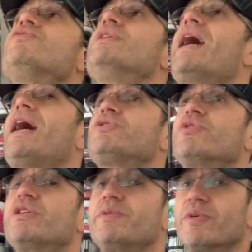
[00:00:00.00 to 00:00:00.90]
to the
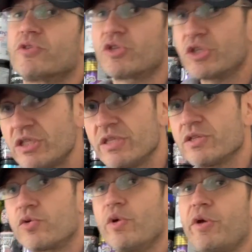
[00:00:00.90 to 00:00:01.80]
actual experience. So just as
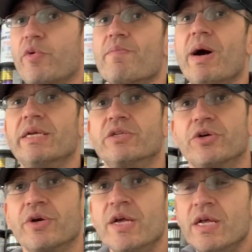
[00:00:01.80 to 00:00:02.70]
a quick
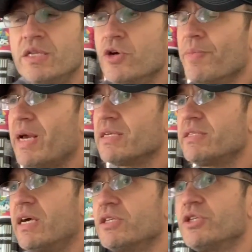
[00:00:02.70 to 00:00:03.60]
reminder, the Omega
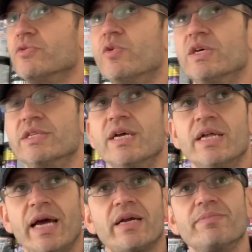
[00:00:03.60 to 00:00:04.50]
Sanktion one,
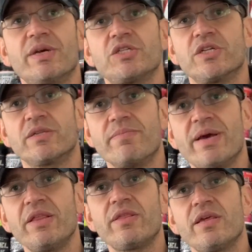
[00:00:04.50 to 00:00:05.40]
like I mentioned, the
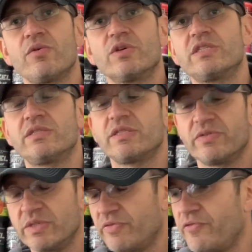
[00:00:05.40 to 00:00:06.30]
main thing was the,
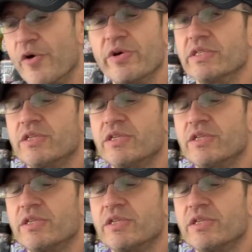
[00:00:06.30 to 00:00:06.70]
the focus.